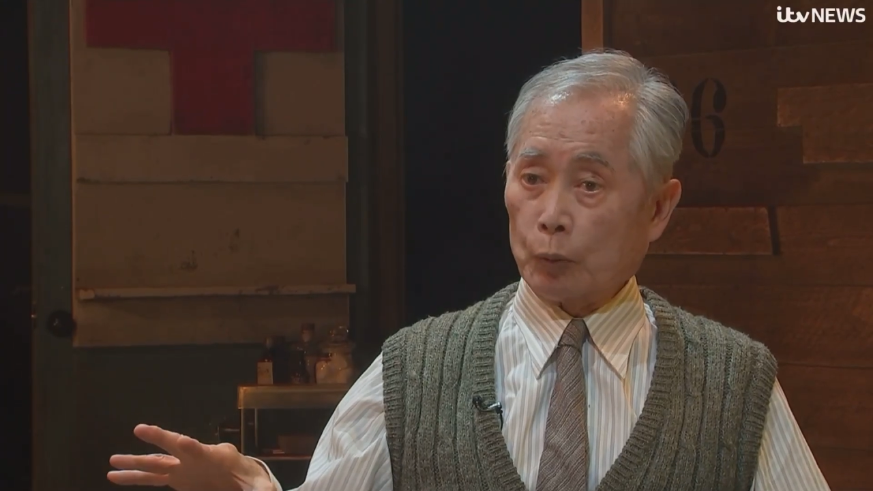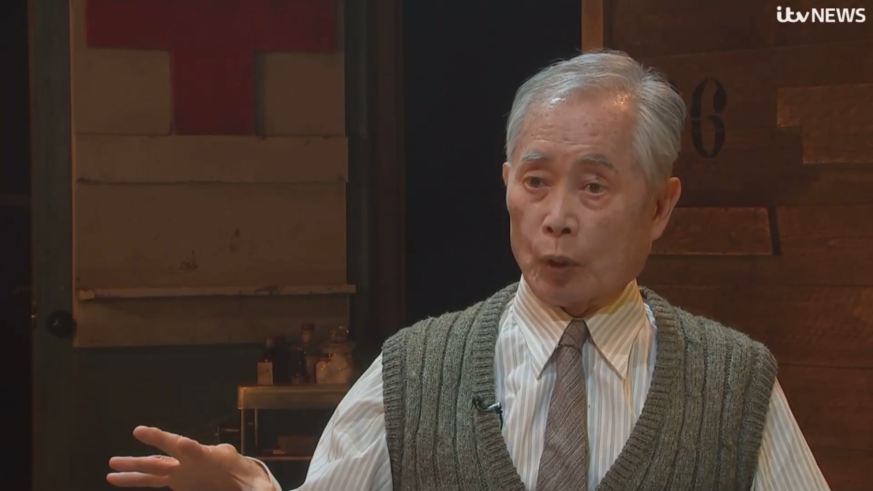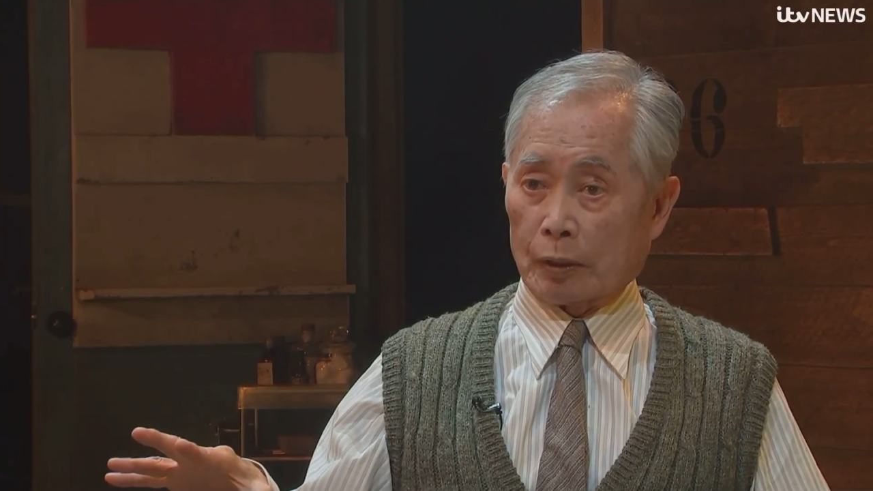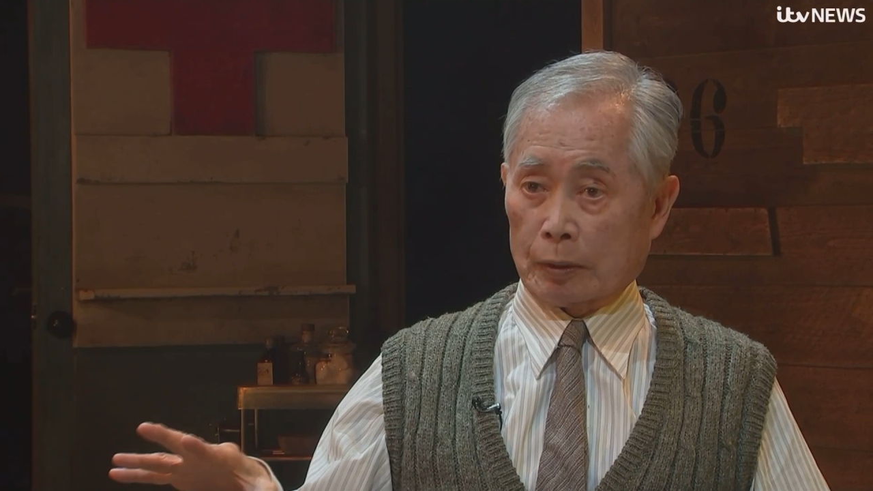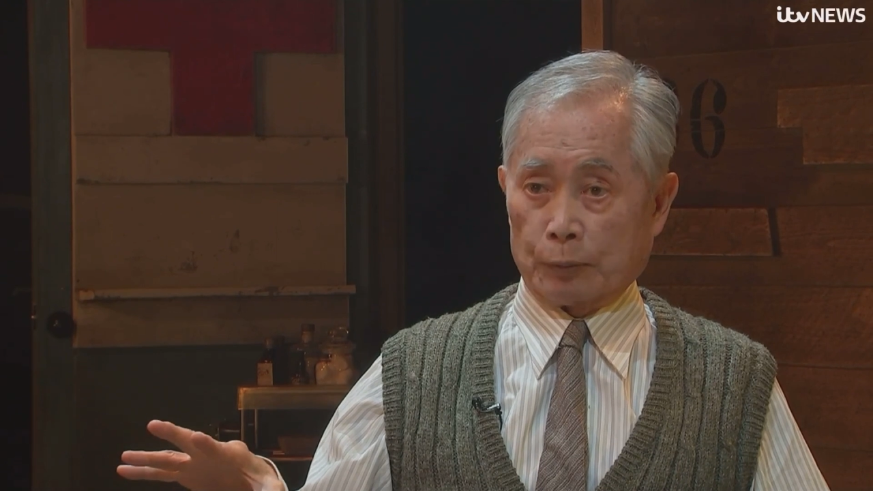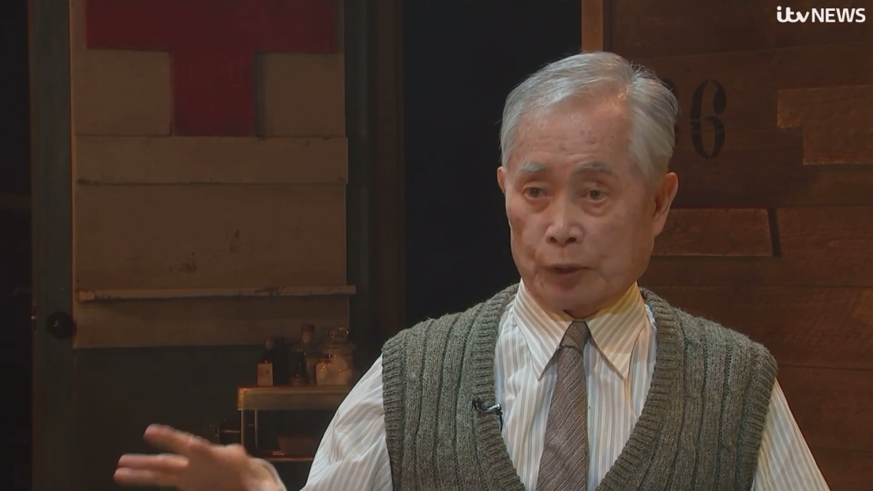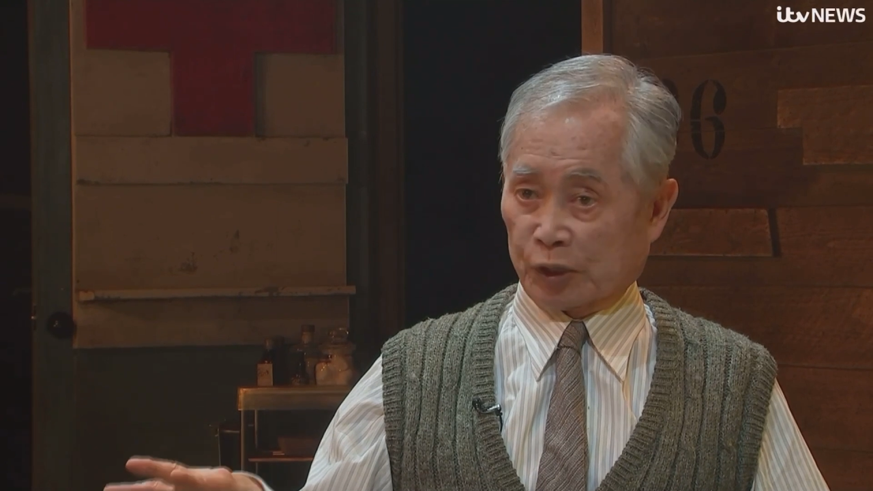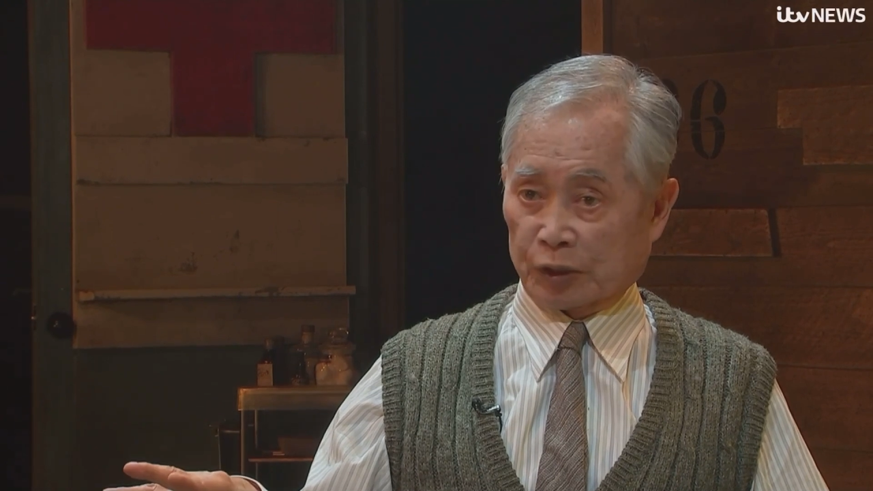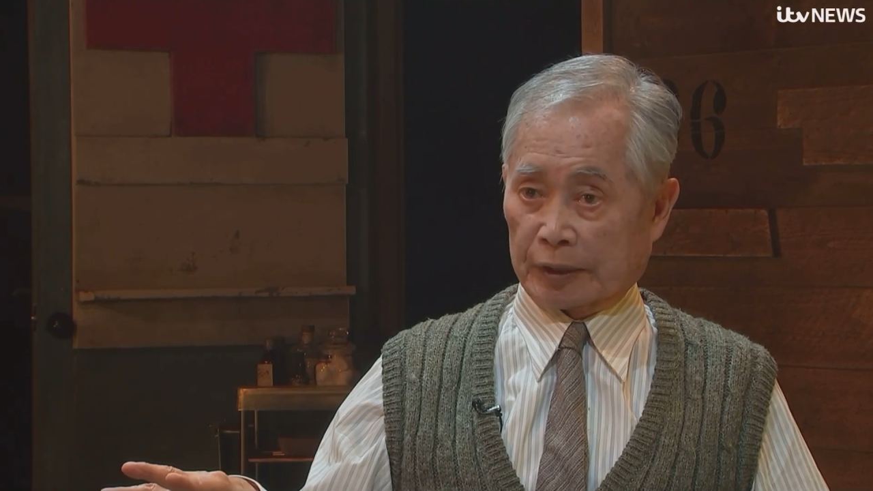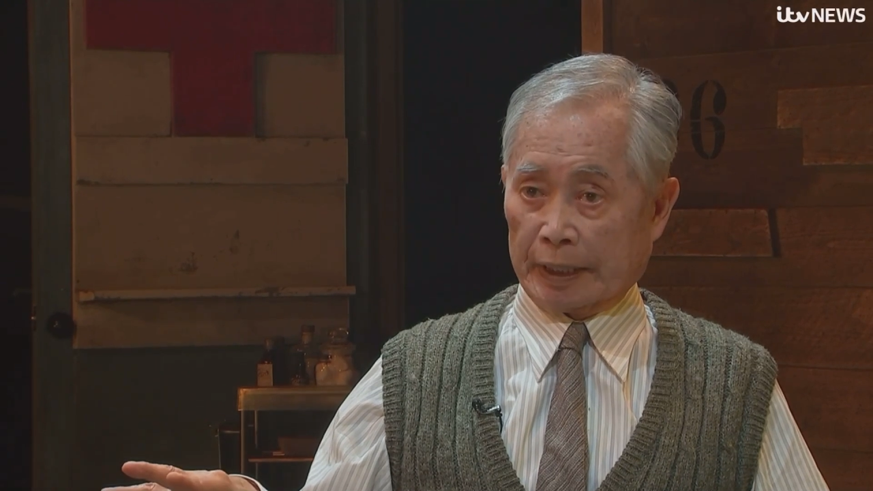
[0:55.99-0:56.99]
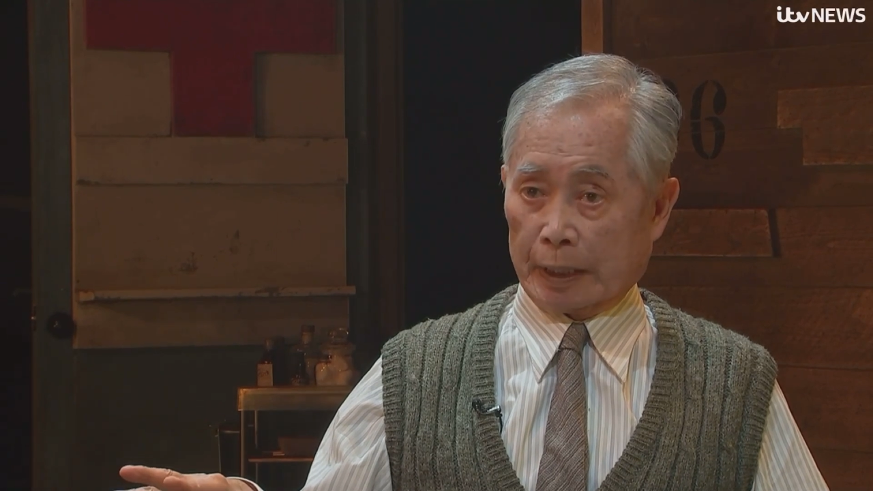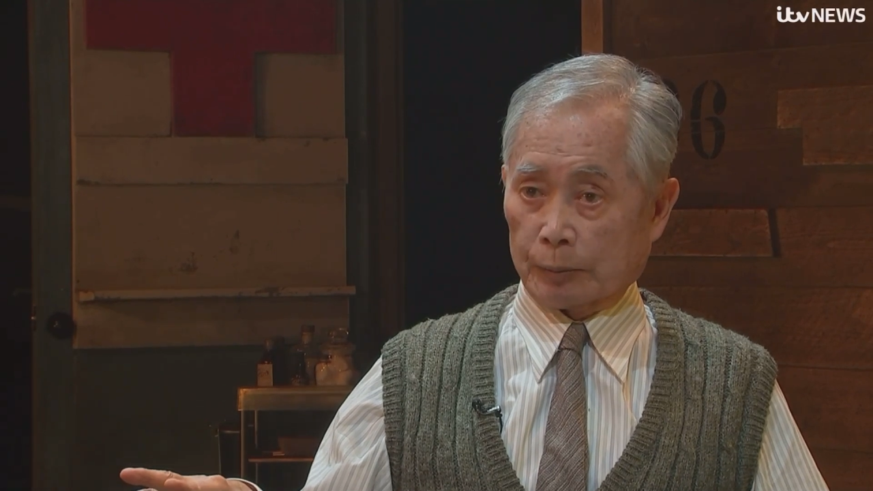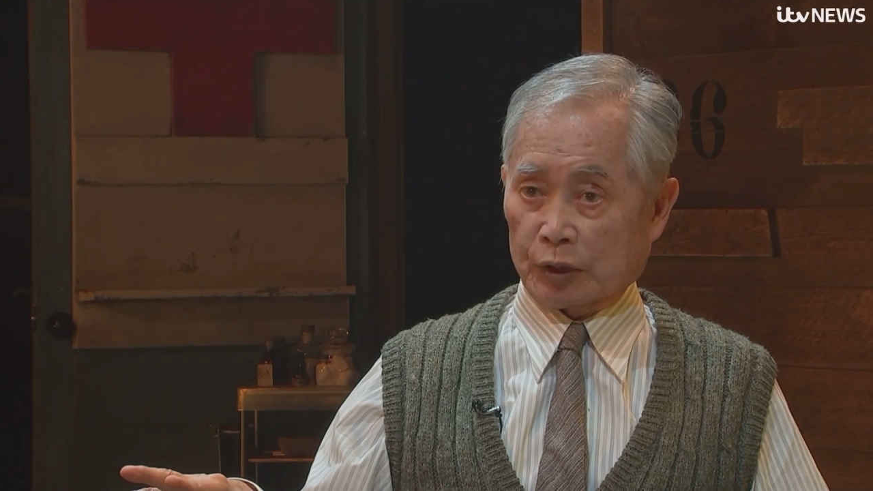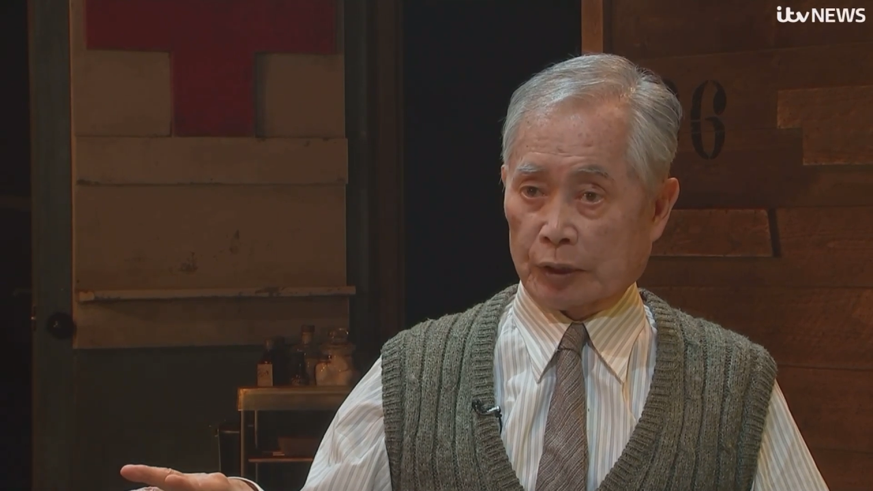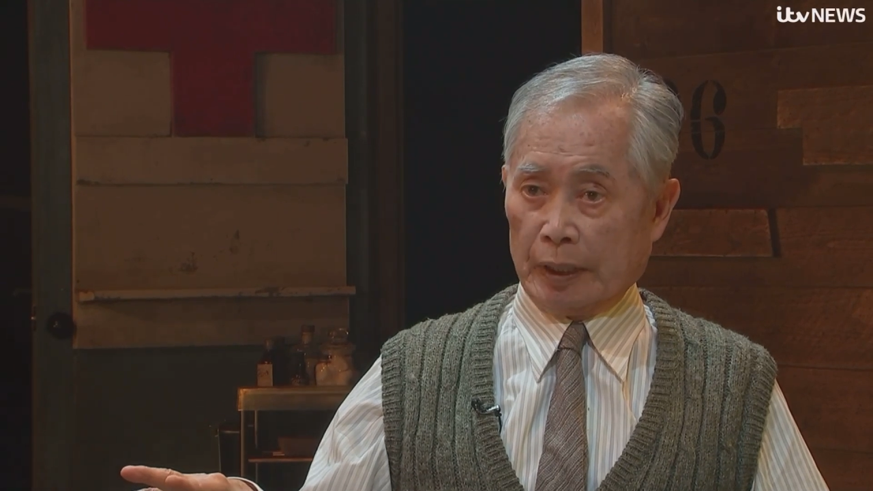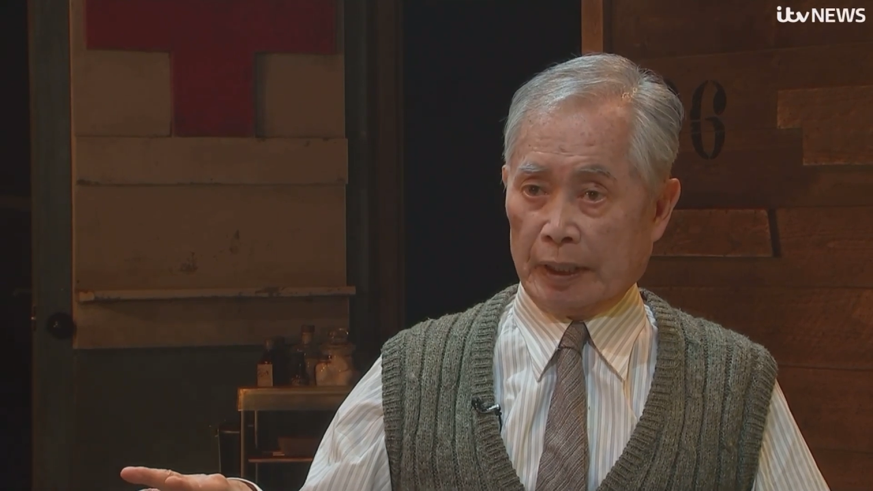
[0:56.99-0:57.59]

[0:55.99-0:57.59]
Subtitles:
wire prison camps